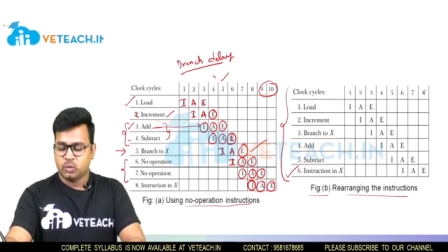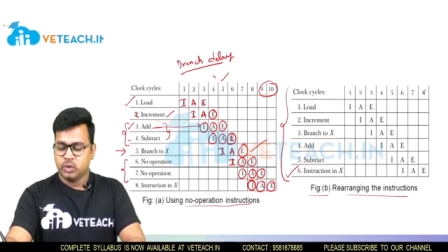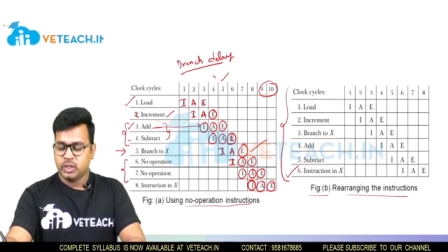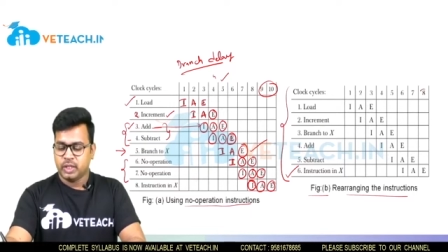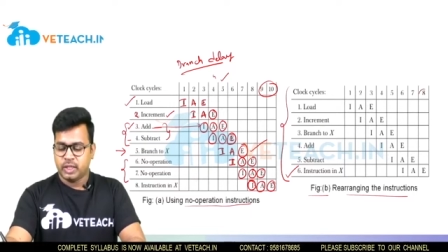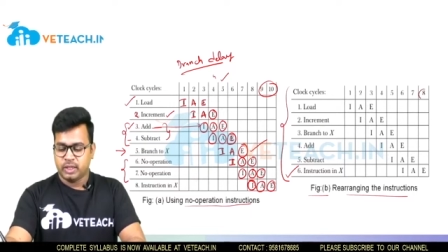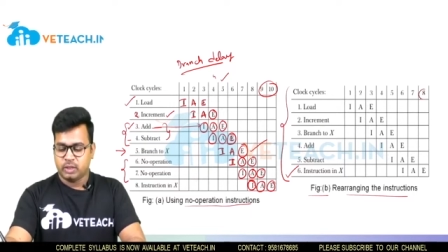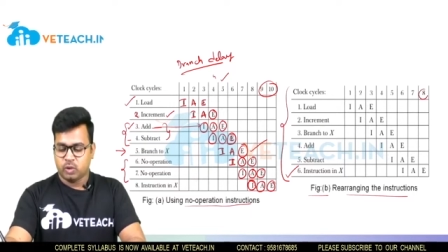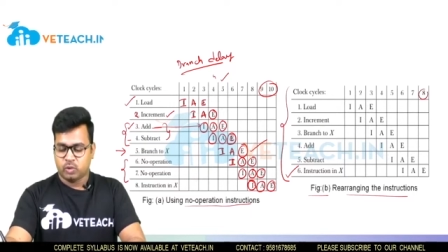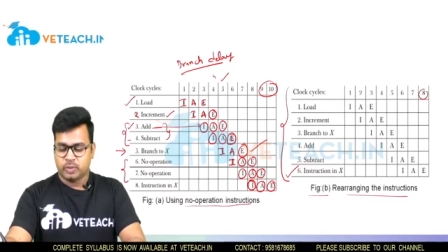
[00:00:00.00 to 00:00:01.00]
only 8
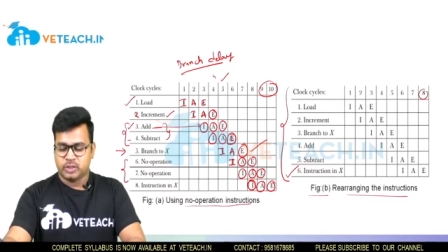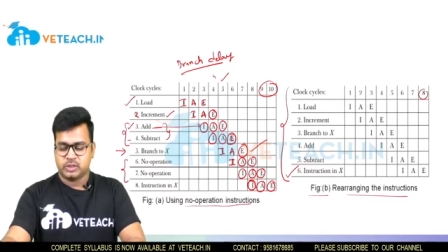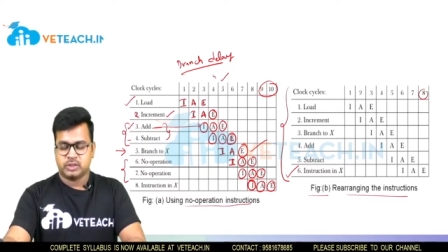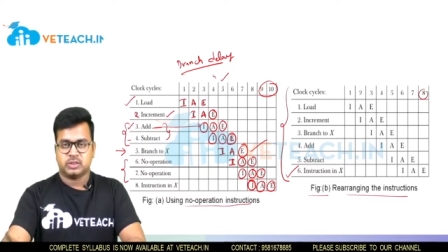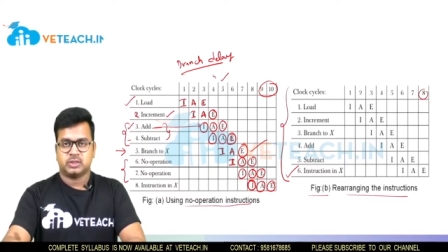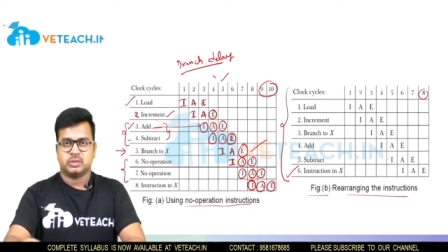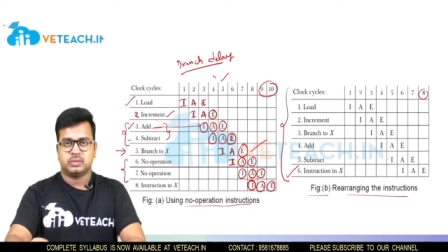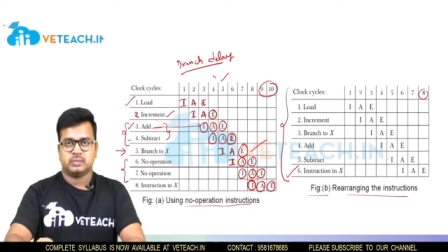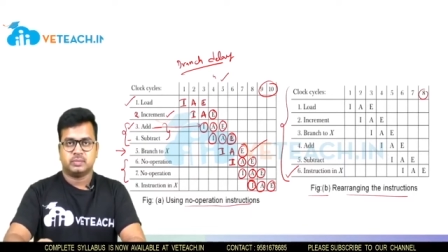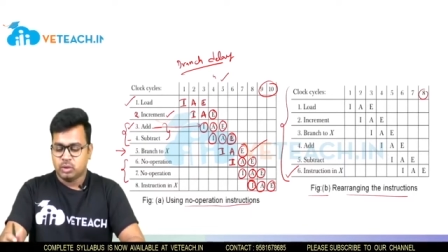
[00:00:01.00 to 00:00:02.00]
clock pulses.
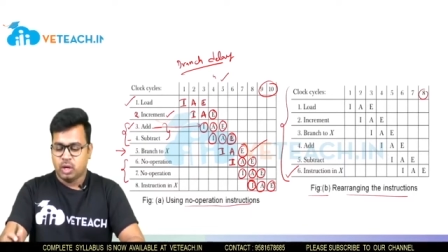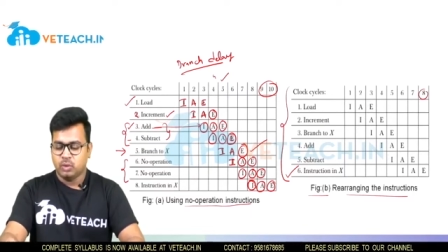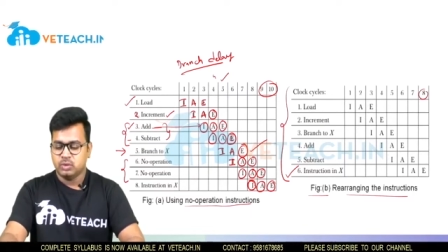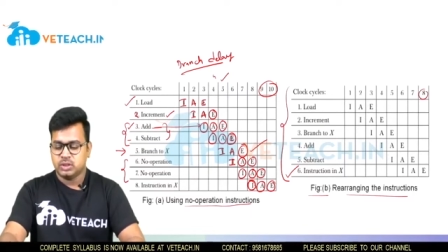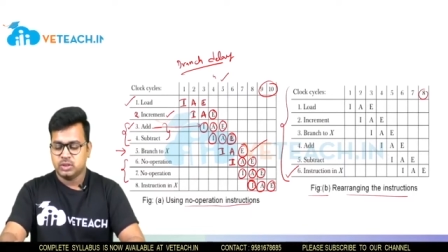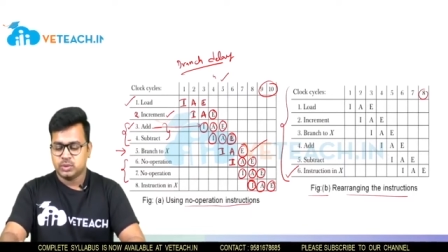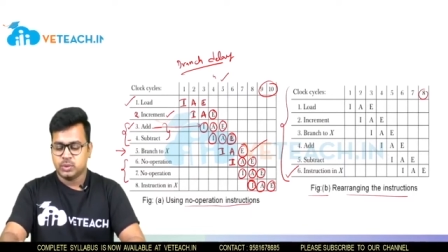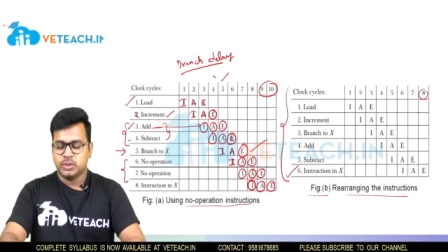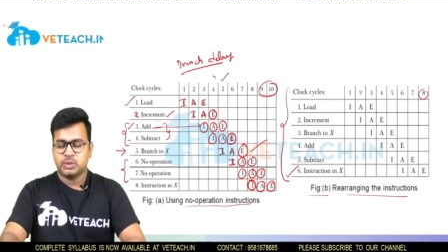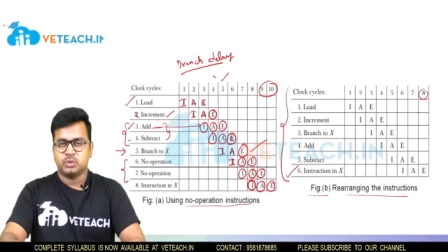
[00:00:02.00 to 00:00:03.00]
So how this is
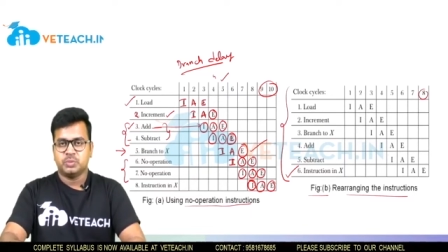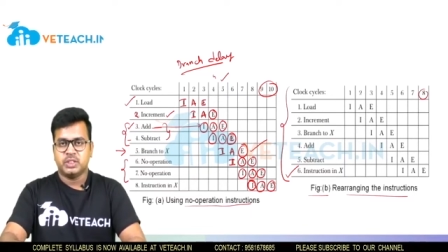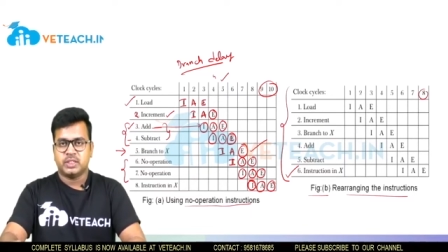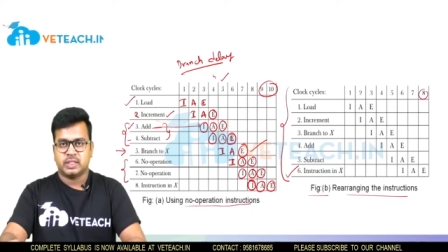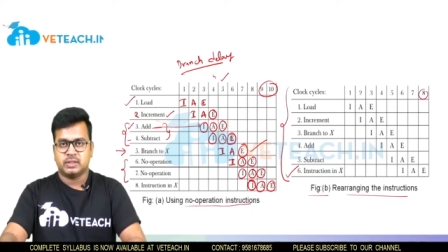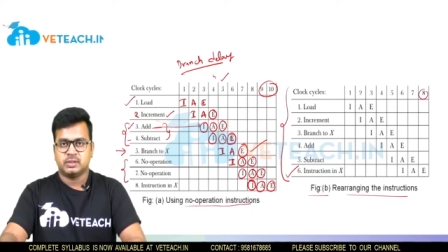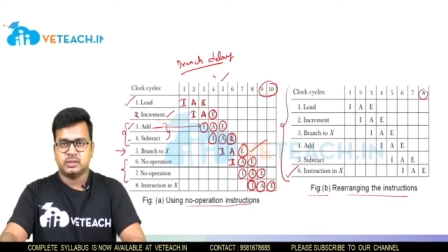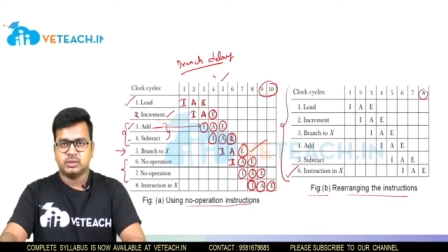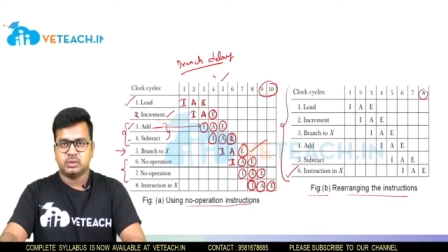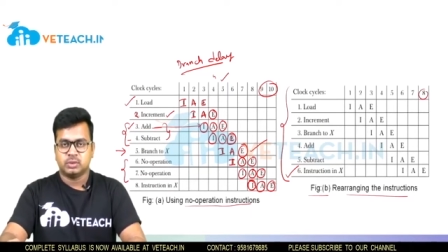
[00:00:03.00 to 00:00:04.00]
going to be done?
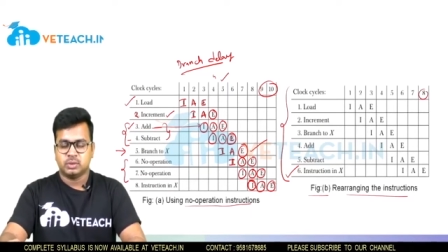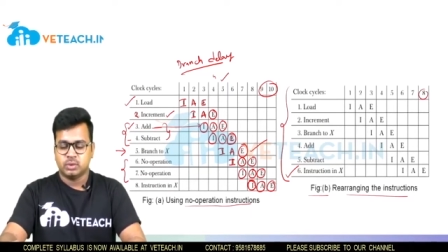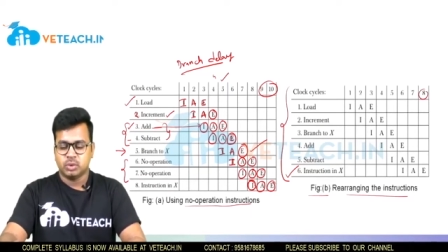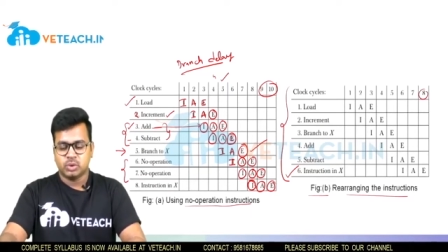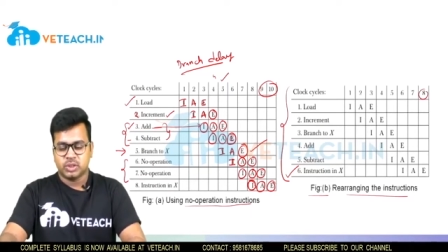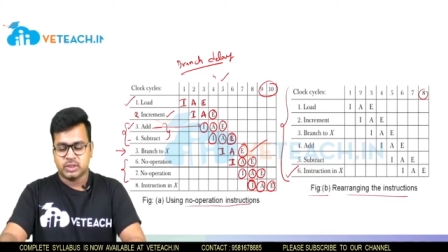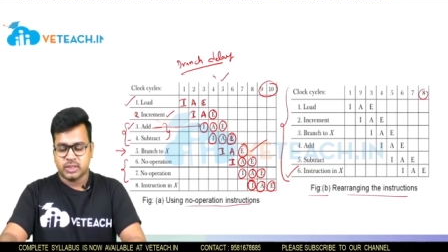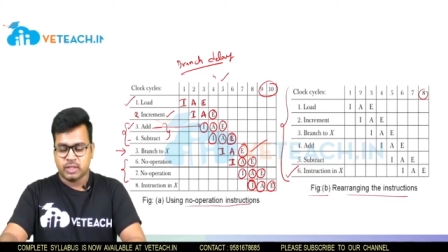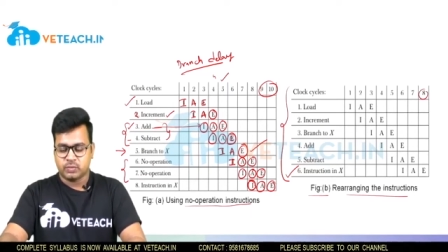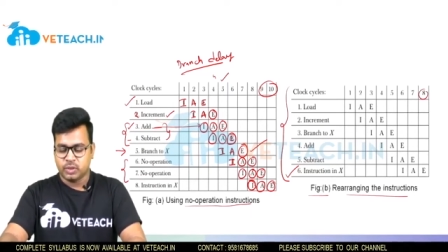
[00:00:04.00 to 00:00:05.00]
So look this
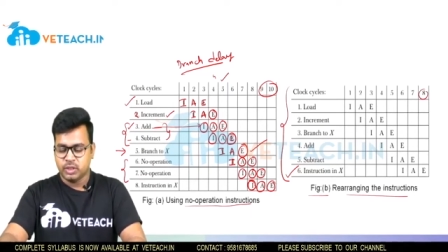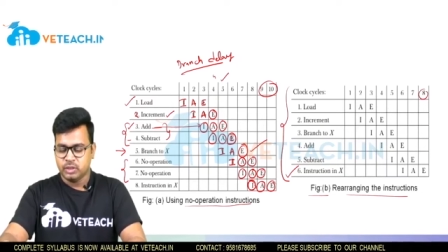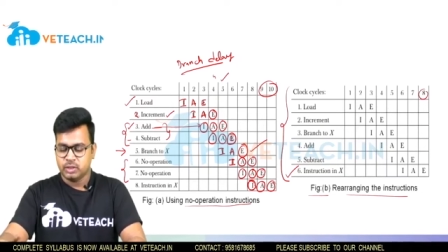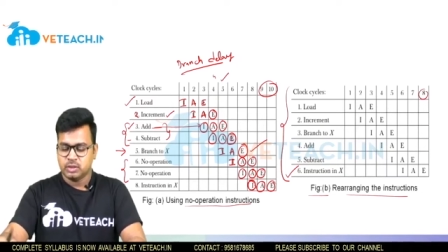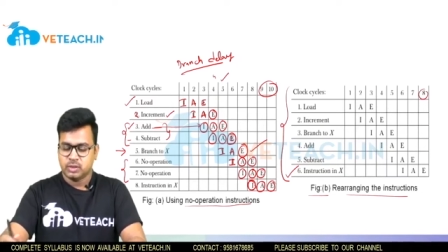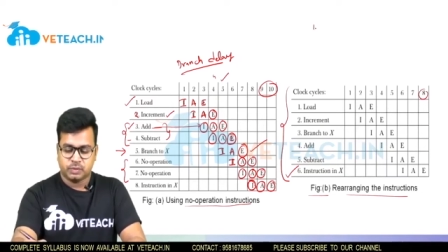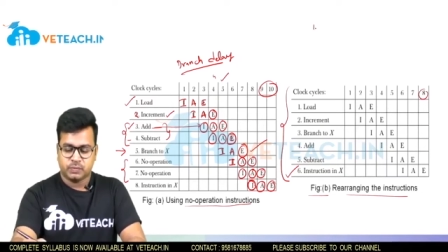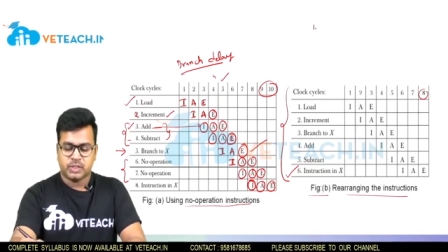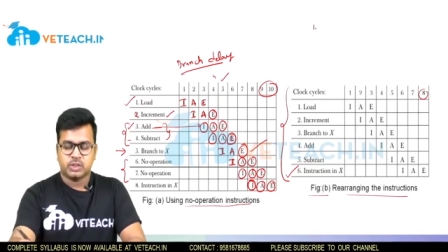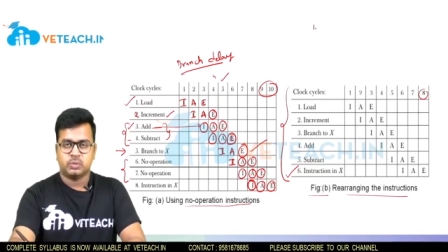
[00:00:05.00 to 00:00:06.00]
carefully.
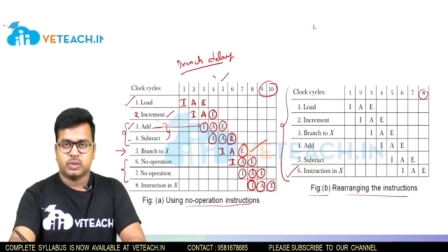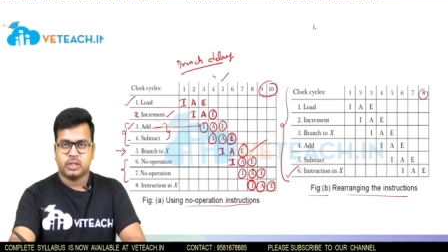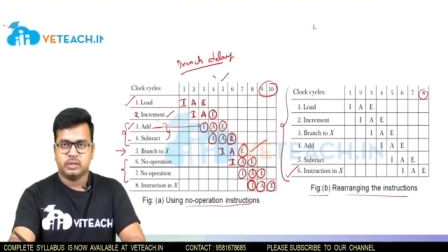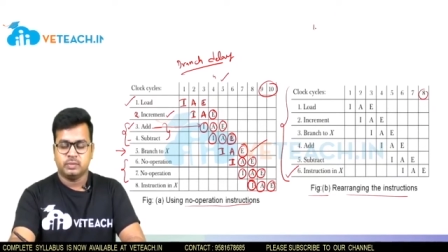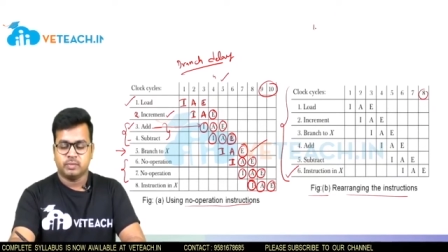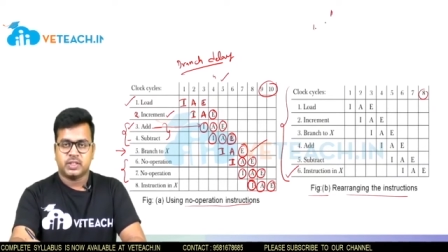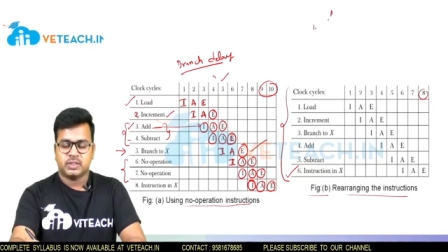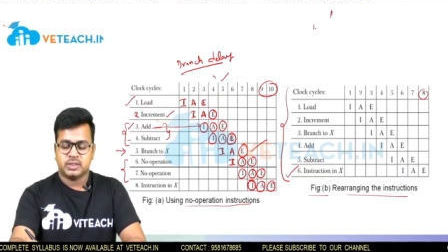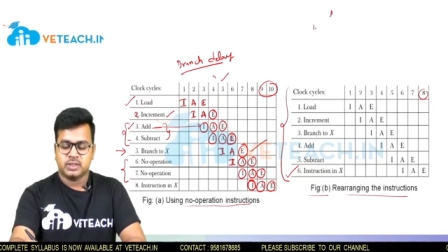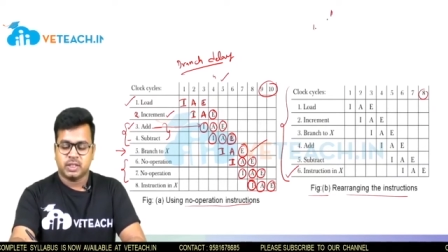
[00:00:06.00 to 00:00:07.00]
The
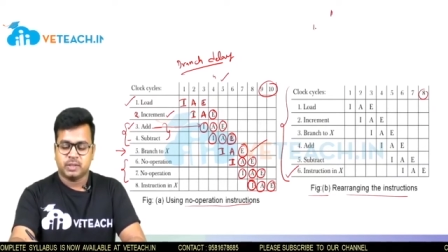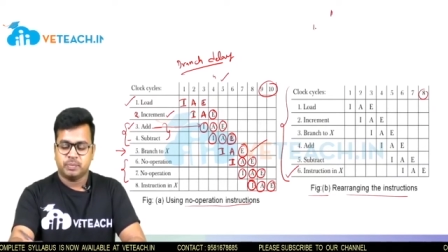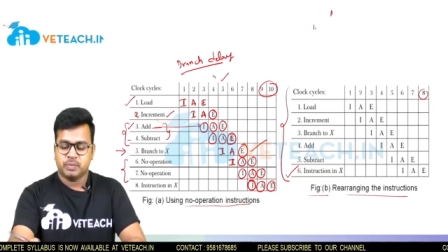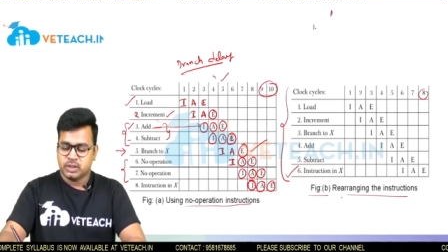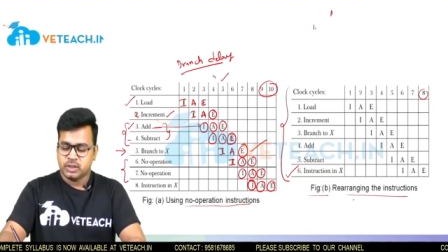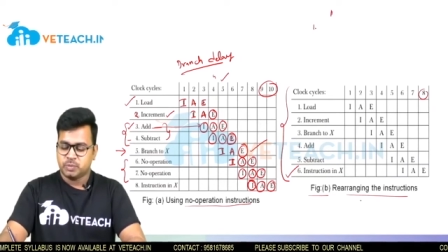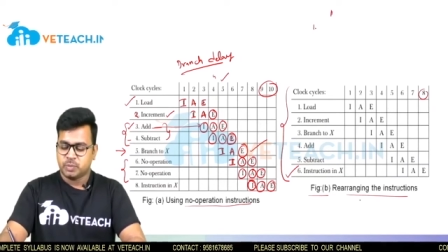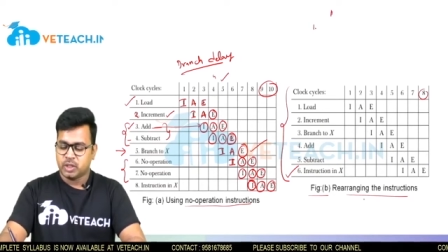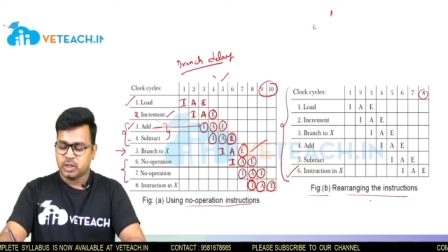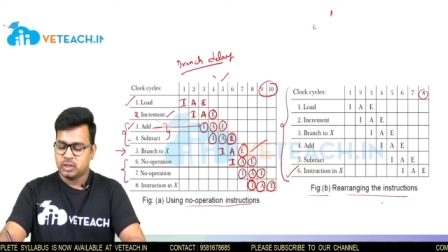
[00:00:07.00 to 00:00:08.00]
first step in this
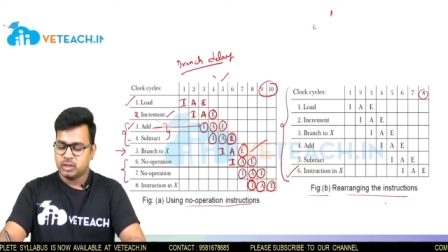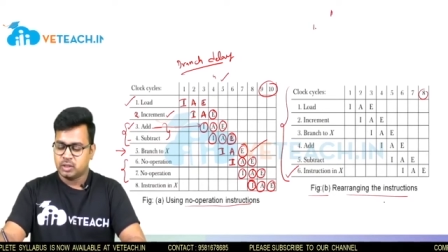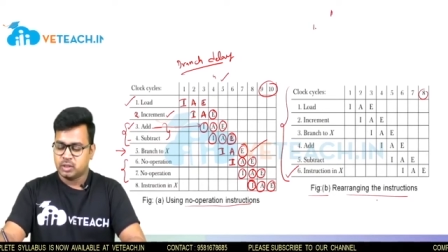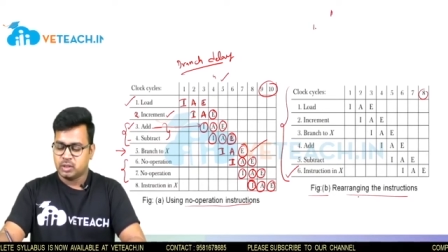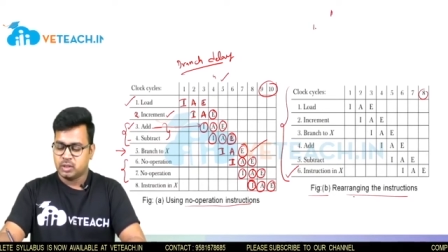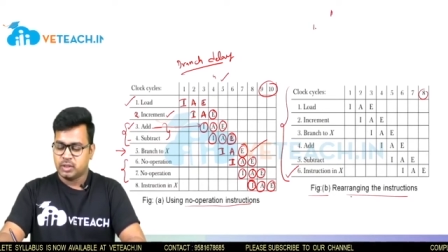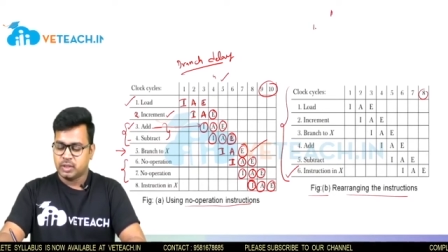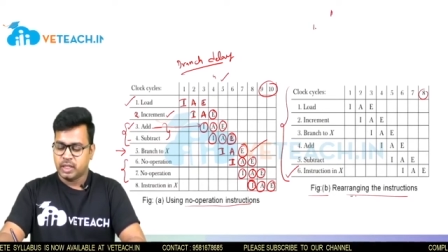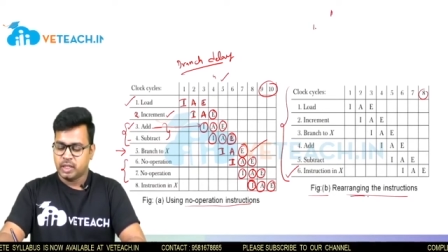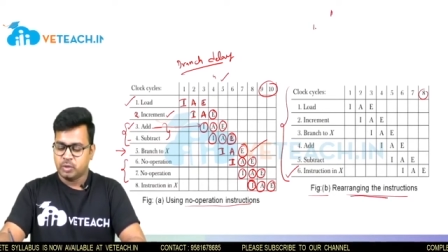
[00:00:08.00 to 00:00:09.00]
particular
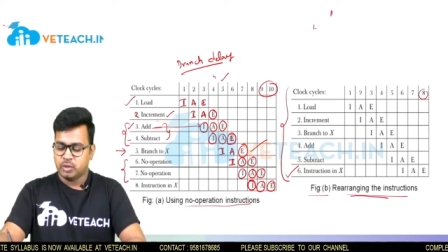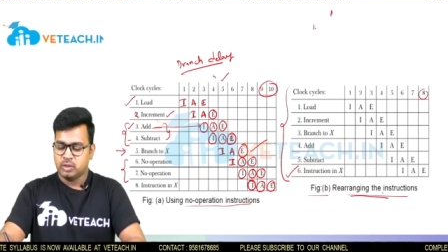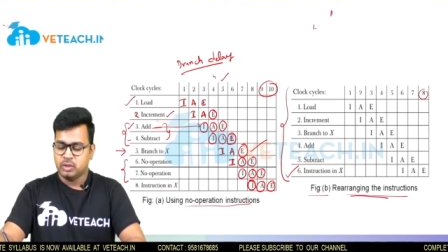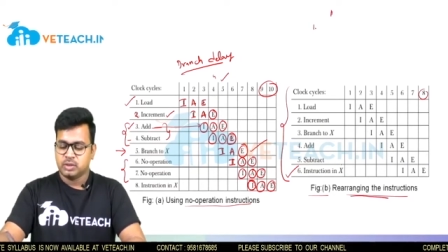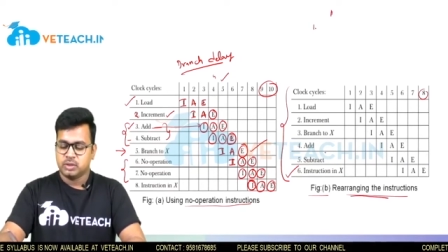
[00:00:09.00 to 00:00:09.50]
table,